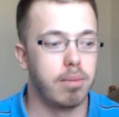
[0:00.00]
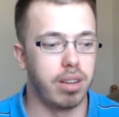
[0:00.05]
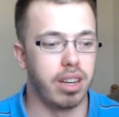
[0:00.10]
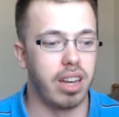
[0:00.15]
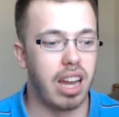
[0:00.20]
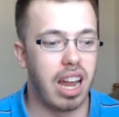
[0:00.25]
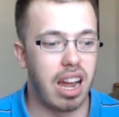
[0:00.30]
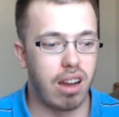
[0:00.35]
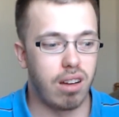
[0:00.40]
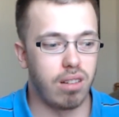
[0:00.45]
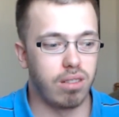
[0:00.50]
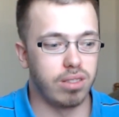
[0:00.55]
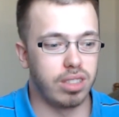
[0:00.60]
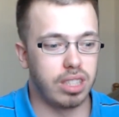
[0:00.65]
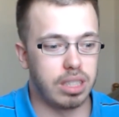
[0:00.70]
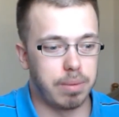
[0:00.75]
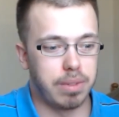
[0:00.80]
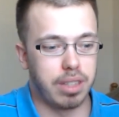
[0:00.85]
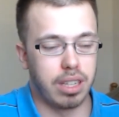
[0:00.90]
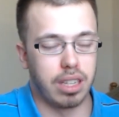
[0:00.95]
But now
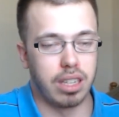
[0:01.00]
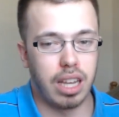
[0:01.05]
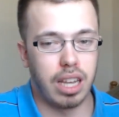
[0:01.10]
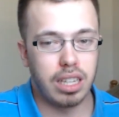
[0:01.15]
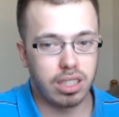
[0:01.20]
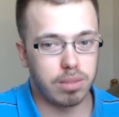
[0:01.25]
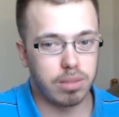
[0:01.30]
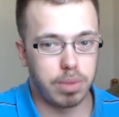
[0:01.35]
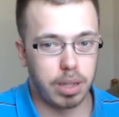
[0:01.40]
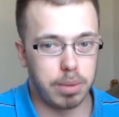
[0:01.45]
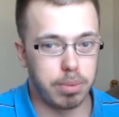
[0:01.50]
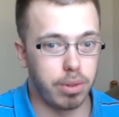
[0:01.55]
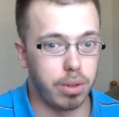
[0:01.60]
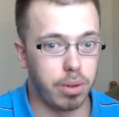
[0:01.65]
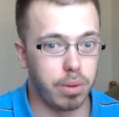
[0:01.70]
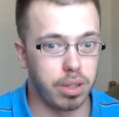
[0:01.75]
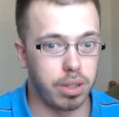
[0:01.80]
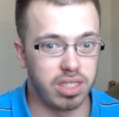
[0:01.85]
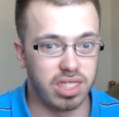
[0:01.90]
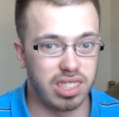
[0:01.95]
some of the lesser people
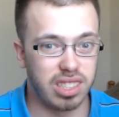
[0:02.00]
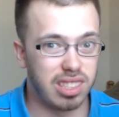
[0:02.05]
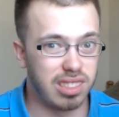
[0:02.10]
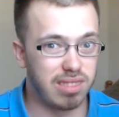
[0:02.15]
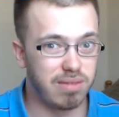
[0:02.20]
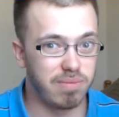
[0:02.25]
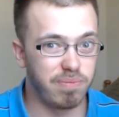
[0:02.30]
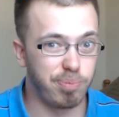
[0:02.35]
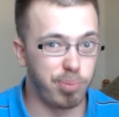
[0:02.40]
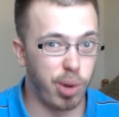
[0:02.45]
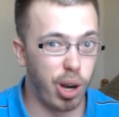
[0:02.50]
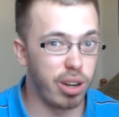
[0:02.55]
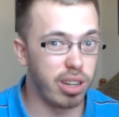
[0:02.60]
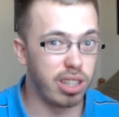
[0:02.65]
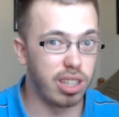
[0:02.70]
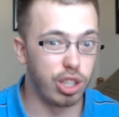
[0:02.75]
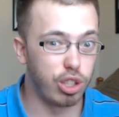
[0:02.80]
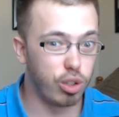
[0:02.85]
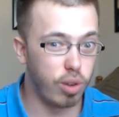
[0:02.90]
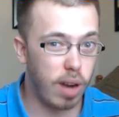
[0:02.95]
who were just
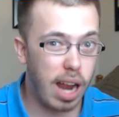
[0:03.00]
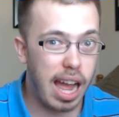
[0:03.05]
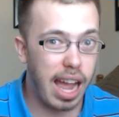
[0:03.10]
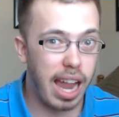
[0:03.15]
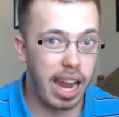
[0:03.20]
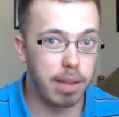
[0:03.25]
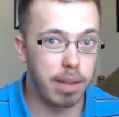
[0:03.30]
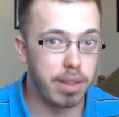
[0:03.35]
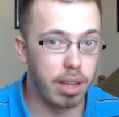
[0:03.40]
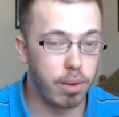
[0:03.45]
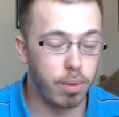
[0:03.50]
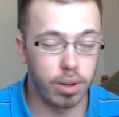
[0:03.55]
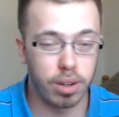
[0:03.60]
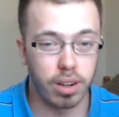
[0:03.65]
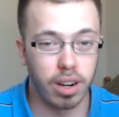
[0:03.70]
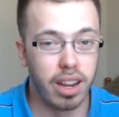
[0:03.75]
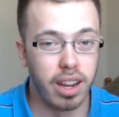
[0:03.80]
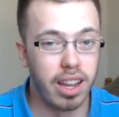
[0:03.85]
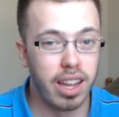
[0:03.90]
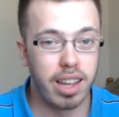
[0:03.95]
part of the tribe, that
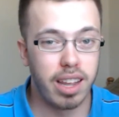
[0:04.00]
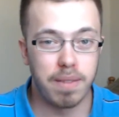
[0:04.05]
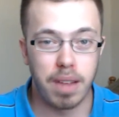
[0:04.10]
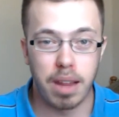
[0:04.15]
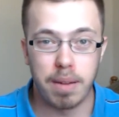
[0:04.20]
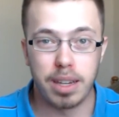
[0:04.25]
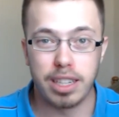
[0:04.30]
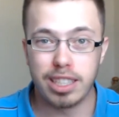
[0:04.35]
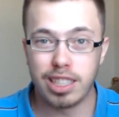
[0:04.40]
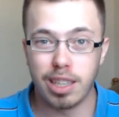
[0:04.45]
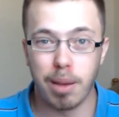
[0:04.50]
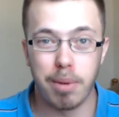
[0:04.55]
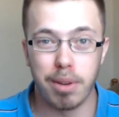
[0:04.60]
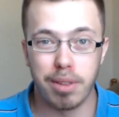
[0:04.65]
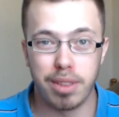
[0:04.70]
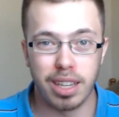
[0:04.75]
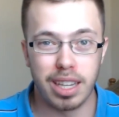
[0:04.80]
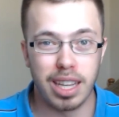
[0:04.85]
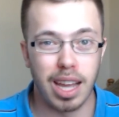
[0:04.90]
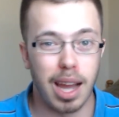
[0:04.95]
were maybe some
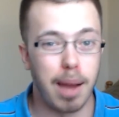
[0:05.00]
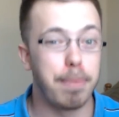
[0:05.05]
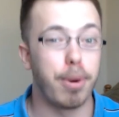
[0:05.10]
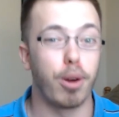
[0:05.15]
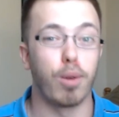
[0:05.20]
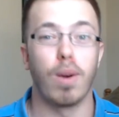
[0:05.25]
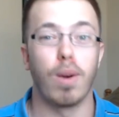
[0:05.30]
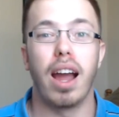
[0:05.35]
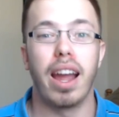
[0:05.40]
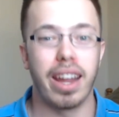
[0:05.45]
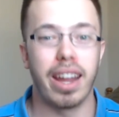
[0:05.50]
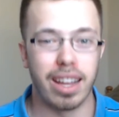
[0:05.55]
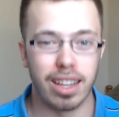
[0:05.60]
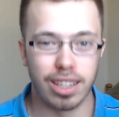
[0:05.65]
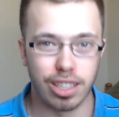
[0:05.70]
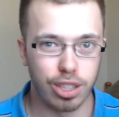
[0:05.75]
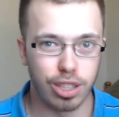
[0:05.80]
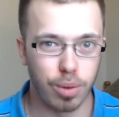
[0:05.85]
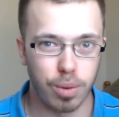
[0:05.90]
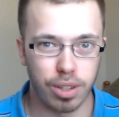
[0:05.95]
of the
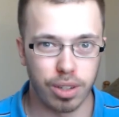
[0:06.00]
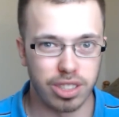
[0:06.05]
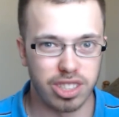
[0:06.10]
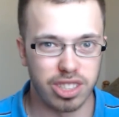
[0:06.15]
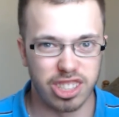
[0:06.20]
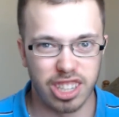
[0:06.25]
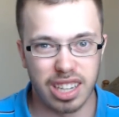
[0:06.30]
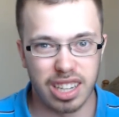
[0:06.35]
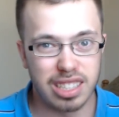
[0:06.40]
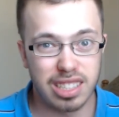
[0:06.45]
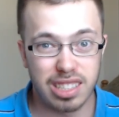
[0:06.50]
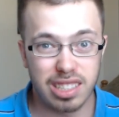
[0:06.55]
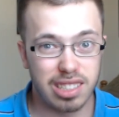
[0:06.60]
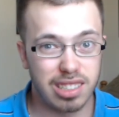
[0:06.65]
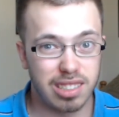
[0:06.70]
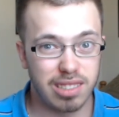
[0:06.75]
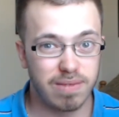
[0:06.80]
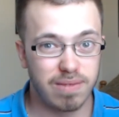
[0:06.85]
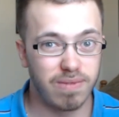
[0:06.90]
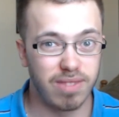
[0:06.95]
pariahs who were
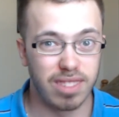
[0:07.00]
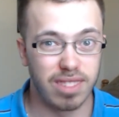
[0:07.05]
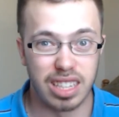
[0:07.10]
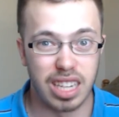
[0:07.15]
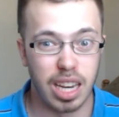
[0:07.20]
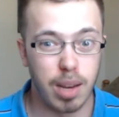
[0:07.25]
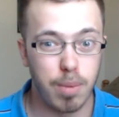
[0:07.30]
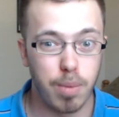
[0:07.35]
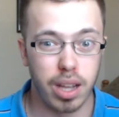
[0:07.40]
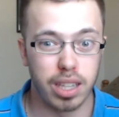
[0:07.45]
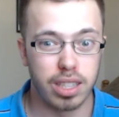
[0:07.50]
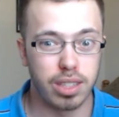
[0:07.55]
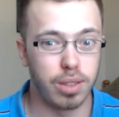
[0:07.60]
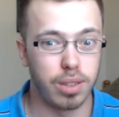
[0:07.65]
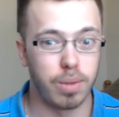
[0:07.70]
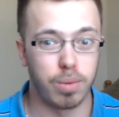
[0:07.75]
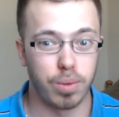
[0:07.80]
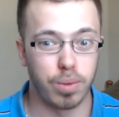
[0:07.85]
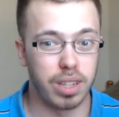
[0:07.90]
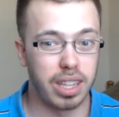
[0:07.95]
just dimwits
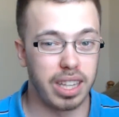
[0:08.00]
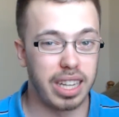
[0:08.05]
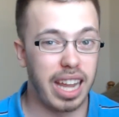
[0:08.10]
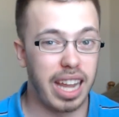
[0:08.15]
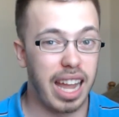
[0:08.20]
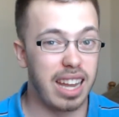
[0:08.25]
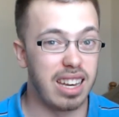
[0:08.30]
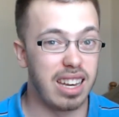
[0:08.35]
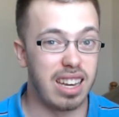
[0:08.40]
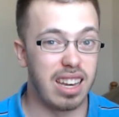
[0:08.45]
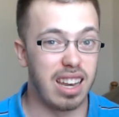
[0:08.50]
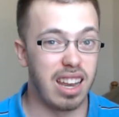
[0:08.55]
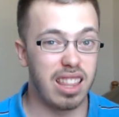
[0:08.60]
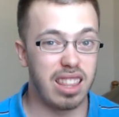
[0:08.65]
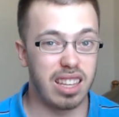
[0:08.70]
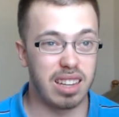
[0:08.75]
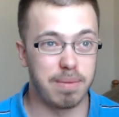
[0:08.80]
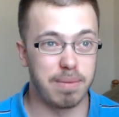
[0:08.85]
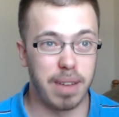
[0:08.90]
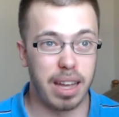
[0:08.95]
who've really had
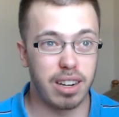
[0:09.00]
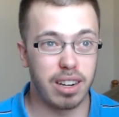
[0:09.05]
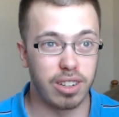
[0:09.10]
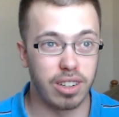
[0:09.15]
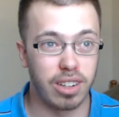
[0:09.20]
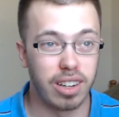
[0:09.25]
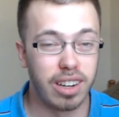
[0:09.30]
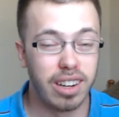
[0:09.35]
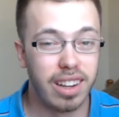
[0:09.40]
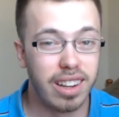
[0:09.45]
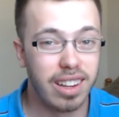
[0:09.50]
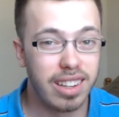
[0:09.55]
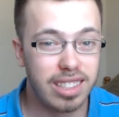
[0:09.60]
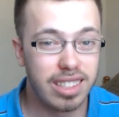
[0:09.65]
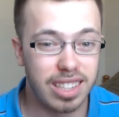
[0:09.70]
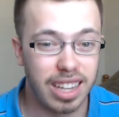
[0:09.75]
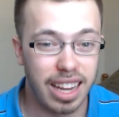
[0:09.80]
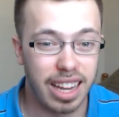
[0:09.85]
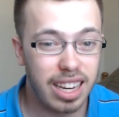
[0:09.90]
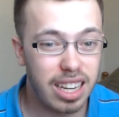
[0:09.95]
nothing better
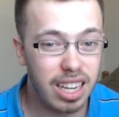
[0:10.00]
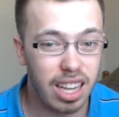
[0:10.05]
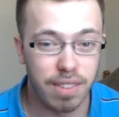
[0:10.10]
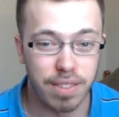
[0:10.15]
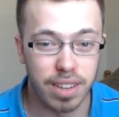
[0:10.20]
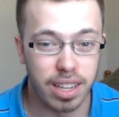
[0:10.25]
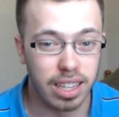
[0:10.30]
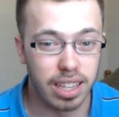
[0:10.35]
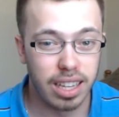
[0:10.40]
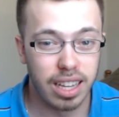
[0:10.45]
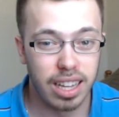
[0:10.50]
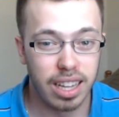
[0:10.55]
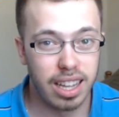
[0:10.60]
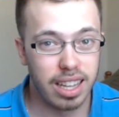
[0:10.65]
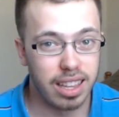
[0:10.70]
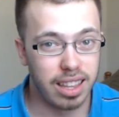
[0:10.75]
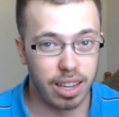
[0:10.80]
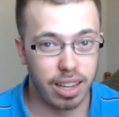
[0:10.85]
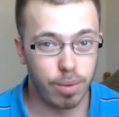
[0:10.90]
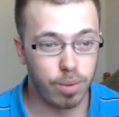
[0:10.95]
to any of it,
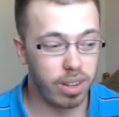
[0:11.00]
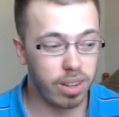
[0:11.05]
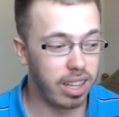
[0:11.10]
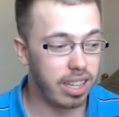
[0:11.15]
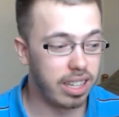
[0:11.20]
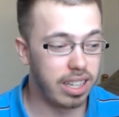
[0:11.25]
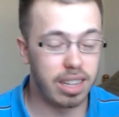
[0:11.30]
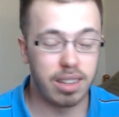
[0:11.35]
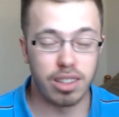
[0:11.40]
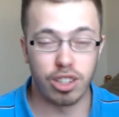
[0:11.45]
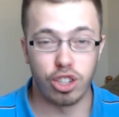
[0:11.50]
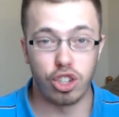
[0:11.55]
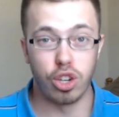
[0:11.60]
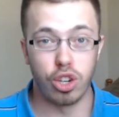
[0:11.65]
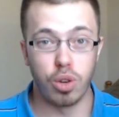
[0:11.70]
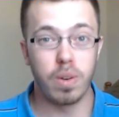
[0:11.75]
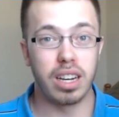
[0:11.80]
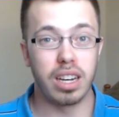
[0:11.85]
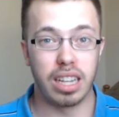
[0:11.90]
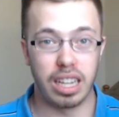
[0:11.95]
they really didn't
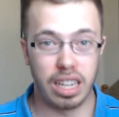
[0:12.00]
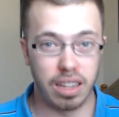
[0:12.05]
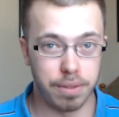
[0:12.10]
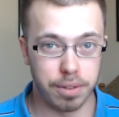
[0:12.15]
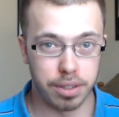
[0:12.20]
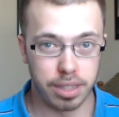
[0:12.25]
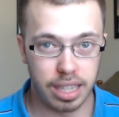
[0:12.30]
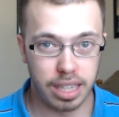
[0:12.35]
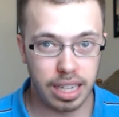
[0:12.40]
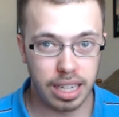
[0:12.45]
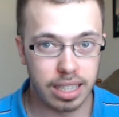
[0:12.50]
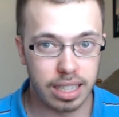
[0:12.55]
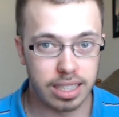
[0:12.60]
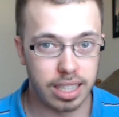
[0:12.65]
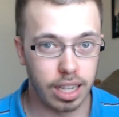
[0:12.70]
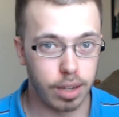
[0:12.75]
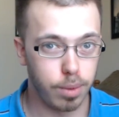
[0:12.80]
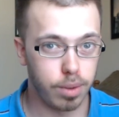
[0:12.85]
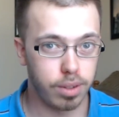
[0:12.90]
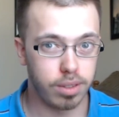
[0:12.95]
do any evil
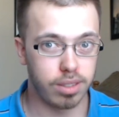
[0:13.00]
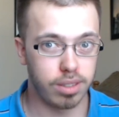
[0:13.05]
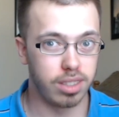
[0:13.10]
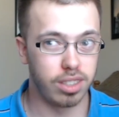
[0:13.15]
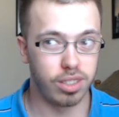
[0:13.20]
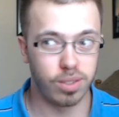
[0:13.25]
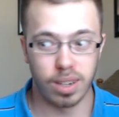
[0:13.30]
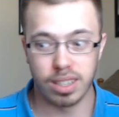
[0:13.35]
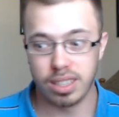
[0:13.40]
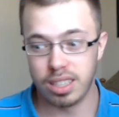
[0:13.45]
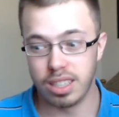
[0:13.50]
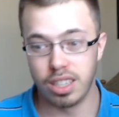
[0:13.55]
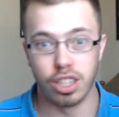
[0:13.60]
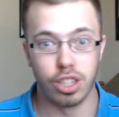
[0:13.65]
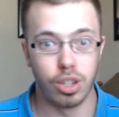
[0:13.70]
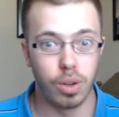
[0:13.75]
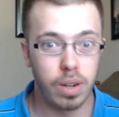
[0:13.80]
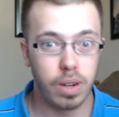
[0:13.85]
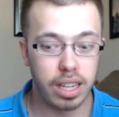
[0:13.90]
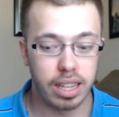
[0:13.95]
deeds. They weren't entrusted
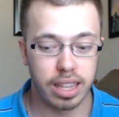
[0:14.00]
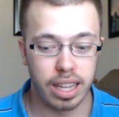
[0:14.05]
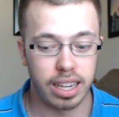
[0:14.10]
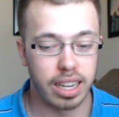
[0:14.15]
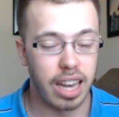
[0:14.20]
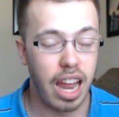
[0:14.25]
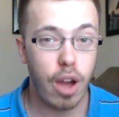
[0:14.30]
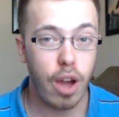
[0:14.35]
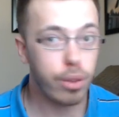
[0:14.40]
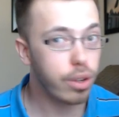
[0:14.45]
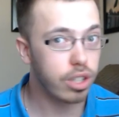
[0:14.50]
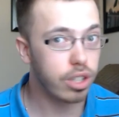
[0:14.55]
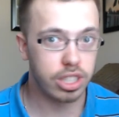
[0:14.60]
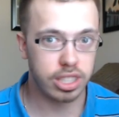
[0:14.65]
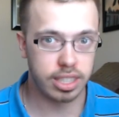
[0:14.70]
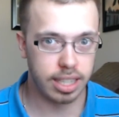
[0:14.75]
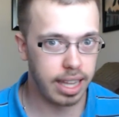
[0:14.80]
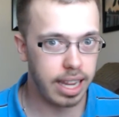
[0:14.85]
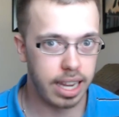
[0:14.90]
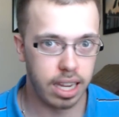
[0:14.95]
to do anything. Now they're
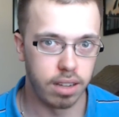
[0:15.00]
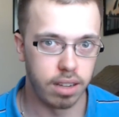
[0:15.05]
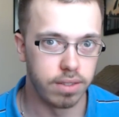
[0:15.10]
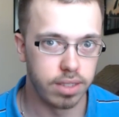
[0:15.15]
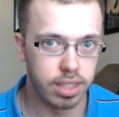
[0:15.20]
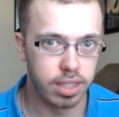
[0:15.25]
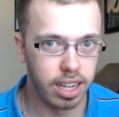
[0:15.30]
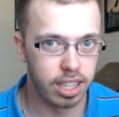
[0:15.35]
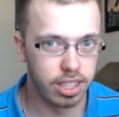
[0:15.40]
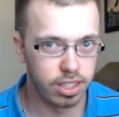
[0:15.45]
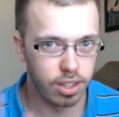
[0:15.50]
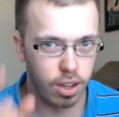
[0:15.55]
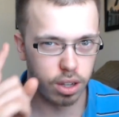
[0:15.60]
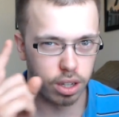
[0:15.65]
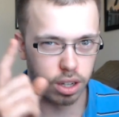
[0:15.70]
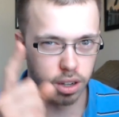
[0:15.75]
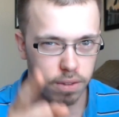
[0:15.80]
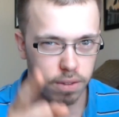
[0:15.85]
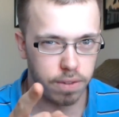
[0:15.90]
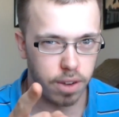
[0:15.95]
slaves, and it's
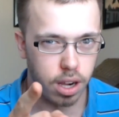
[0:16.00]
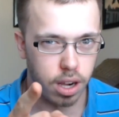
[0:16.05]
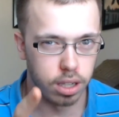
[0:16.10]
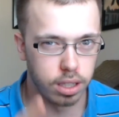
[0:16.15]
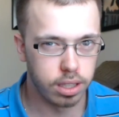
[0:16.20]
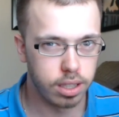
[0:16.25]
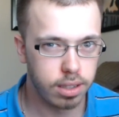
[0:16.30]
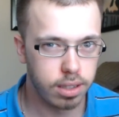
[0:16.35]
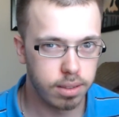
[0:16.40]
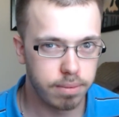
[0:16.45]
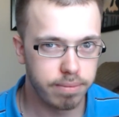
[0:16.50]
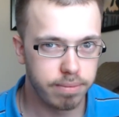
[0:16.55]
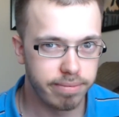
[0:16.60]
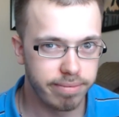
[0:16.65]
all your fault.